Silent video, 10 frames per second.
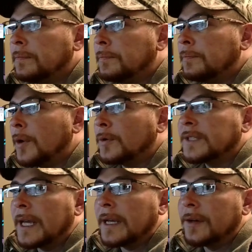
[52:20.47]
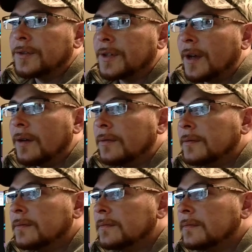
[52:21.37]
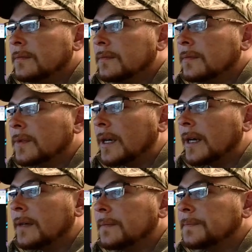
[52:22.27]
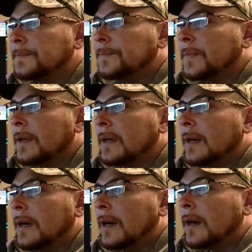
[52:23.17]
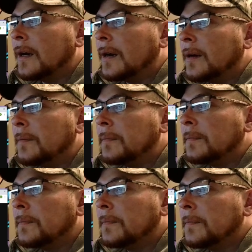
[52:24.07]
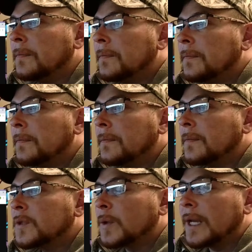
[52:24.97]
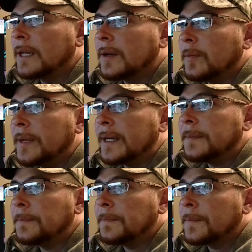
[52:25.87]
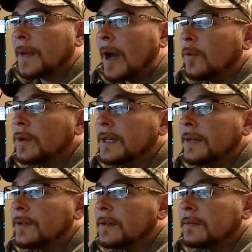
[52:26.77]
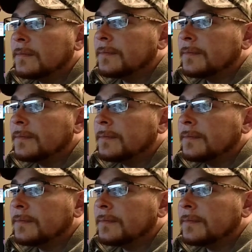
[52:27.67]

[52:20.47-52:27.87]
post 8 years ago. Okay, so get a little bit. I wouldn't even